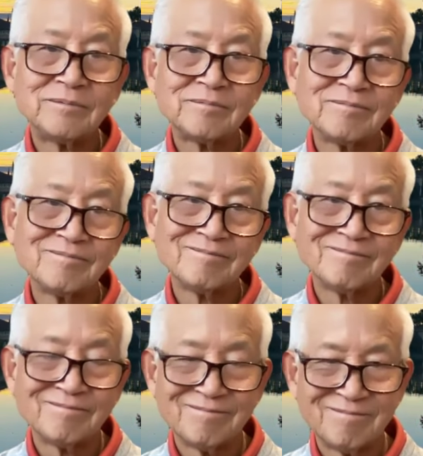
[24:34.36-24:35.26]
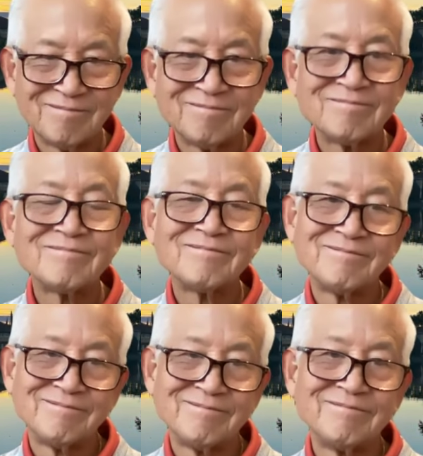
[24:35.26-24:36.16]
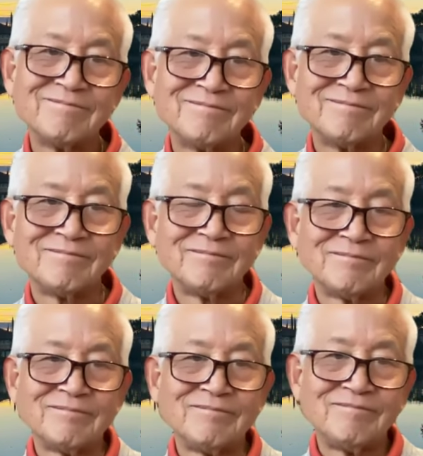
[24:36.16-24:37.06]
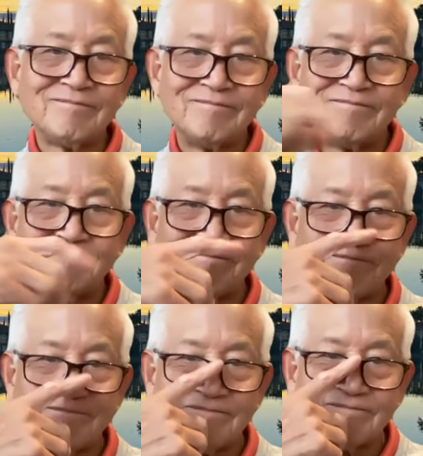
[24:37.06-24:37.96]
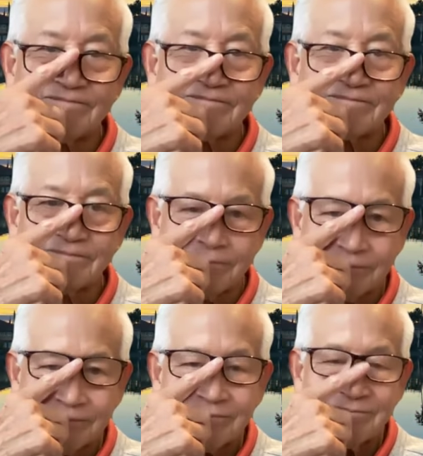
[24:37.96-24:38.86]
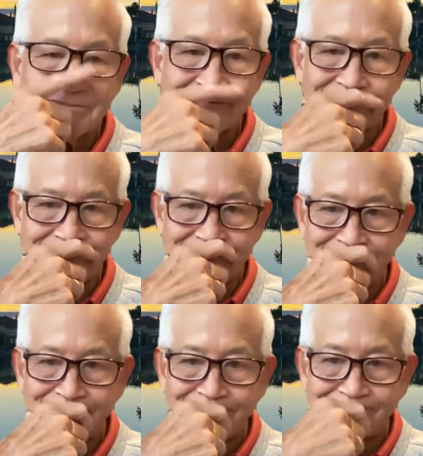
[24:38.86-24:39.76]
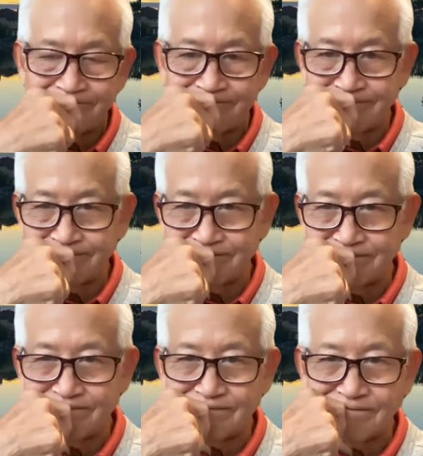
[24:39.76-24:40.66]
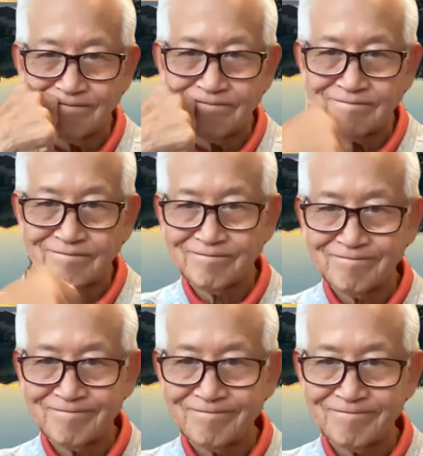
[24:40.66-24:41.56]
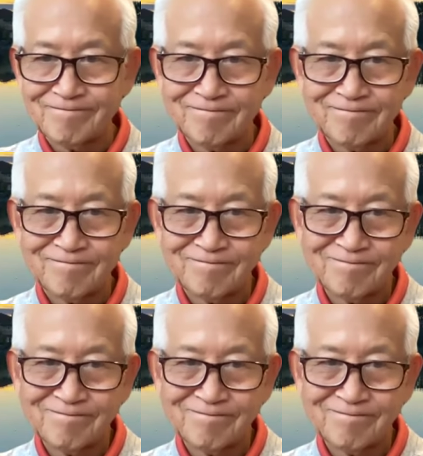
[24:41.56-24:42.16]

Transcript: (not speaking)